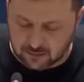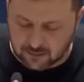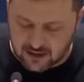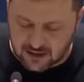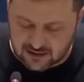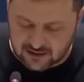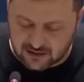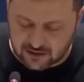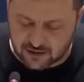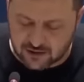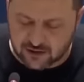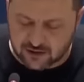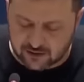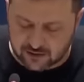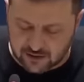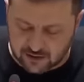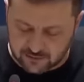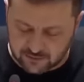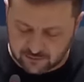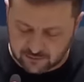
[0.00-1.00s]
And plus
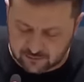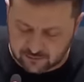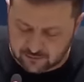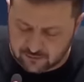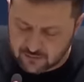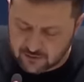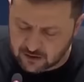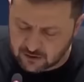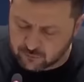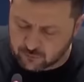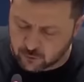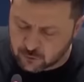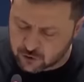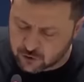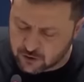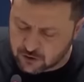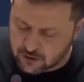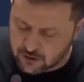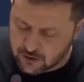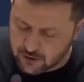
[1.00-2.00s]
Iran.
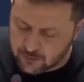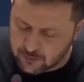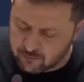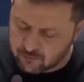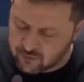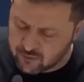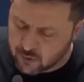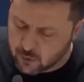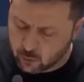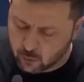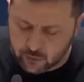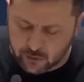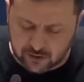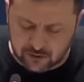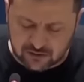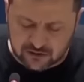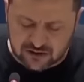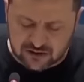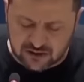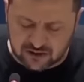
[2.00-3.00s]
Unfortunately, we
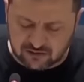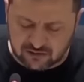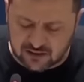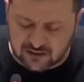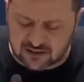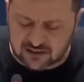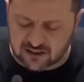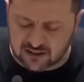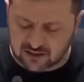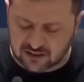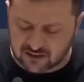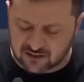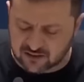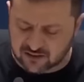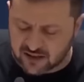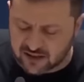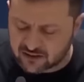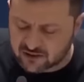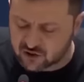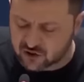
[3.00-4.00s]
are receiving
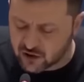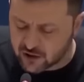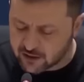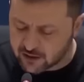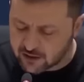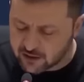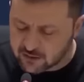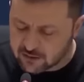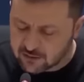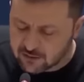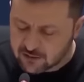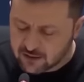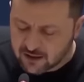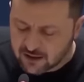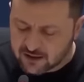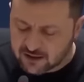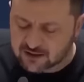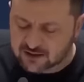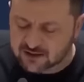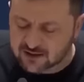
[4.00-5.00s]
signal that China
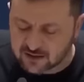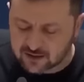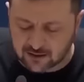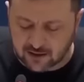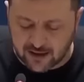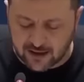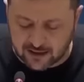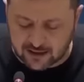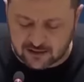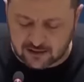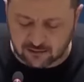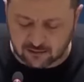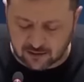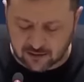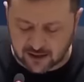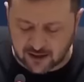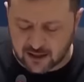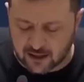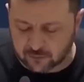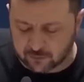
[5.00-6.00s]
is still
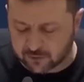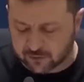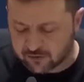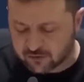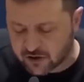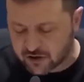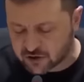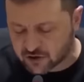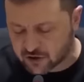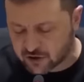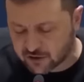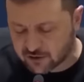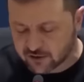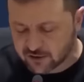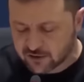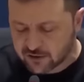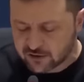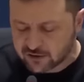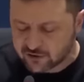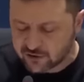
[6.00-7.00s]
actively helping
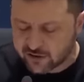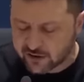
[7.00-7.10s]
Russia